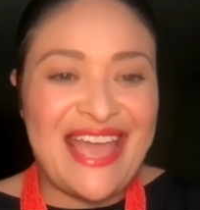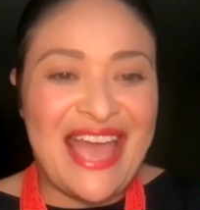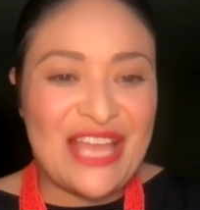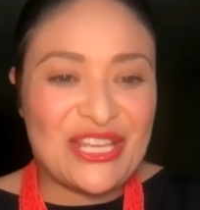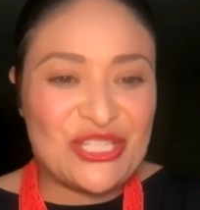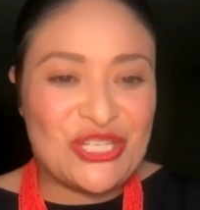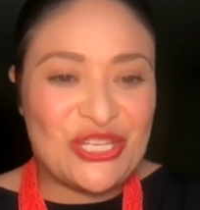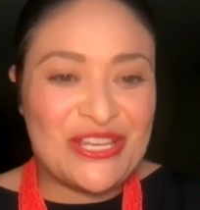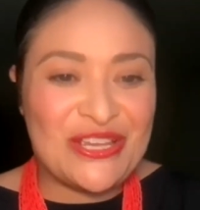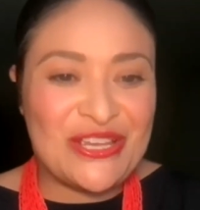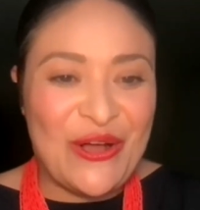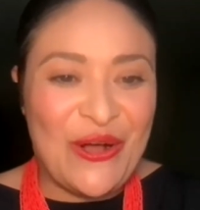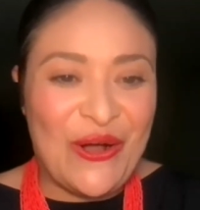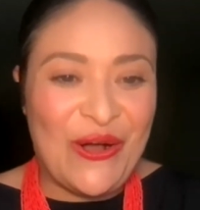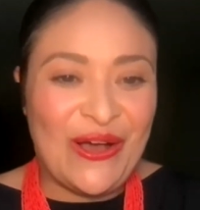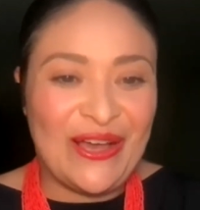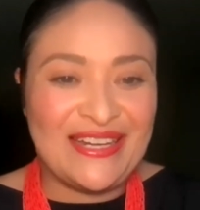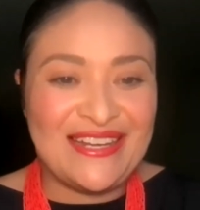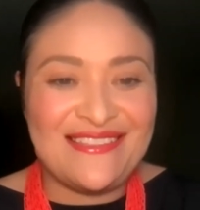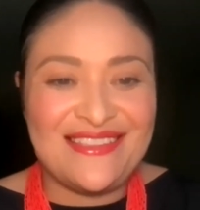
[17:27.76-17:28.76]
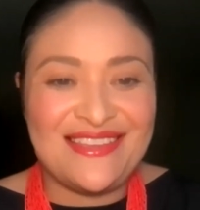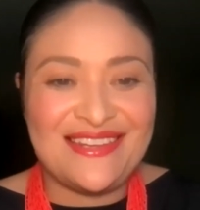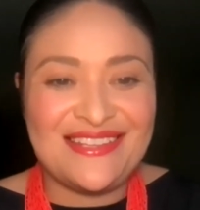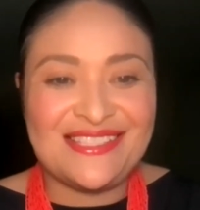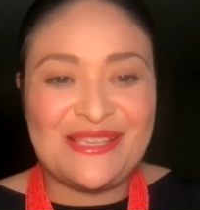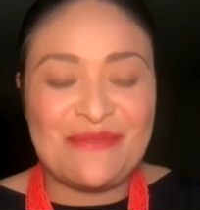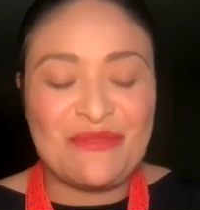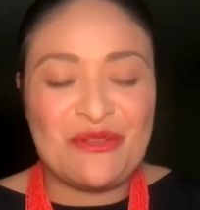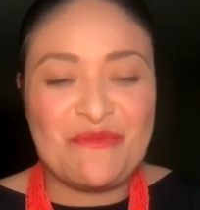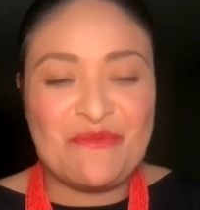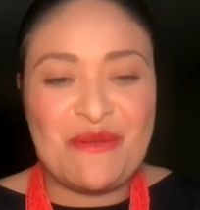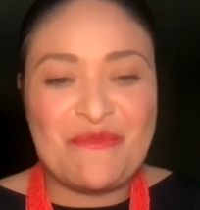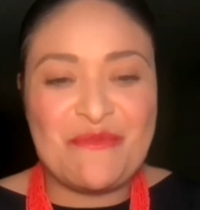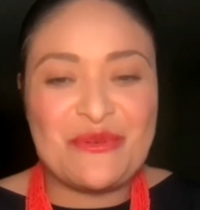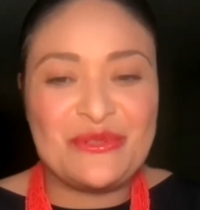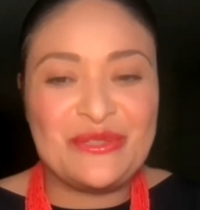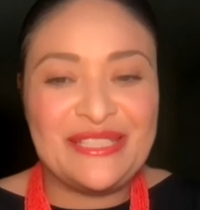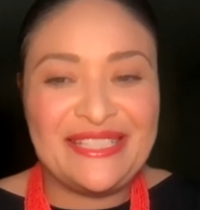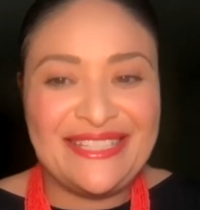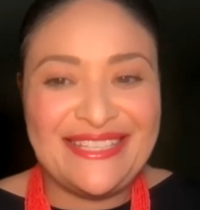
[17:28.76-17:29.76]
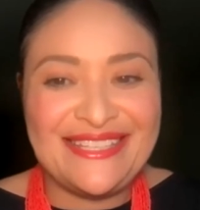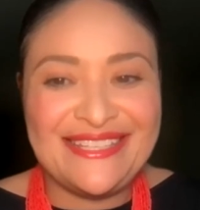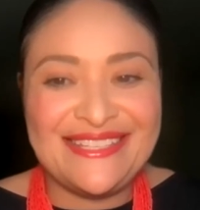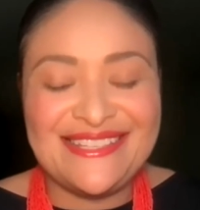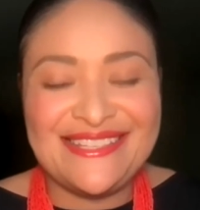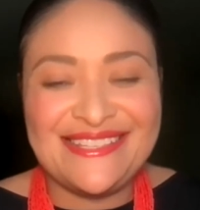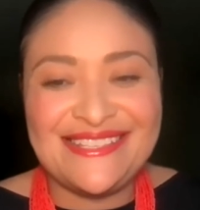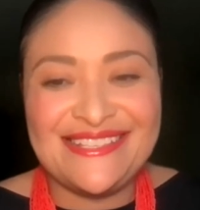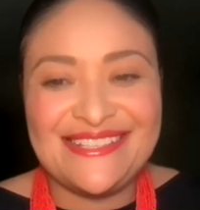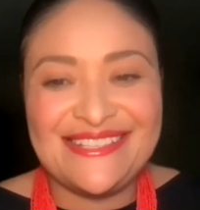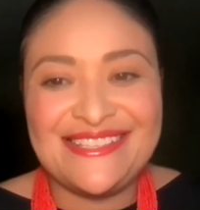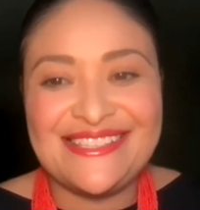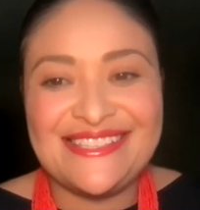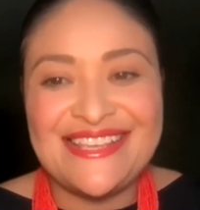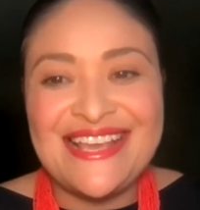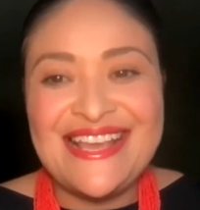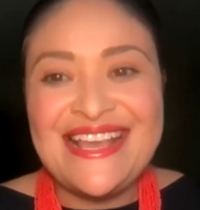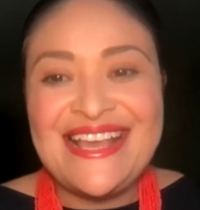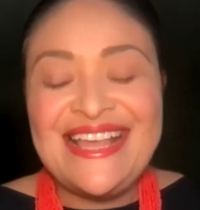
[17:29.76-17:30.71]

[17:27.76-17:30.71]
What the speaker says: catching on, and that Assemblymember Lee is